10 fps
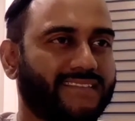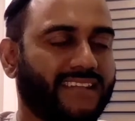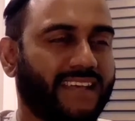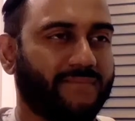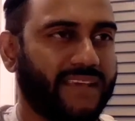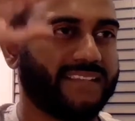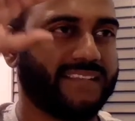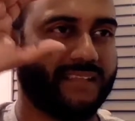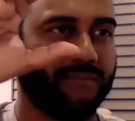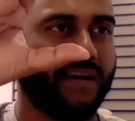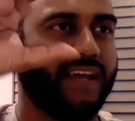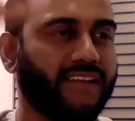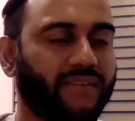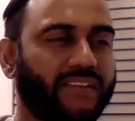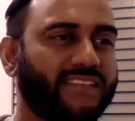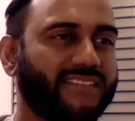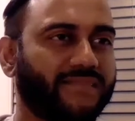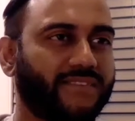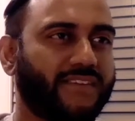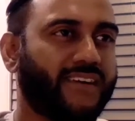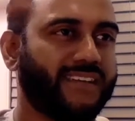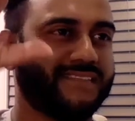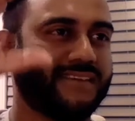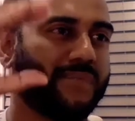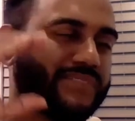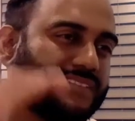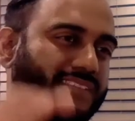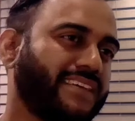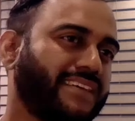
like basically pioneering these different concepts,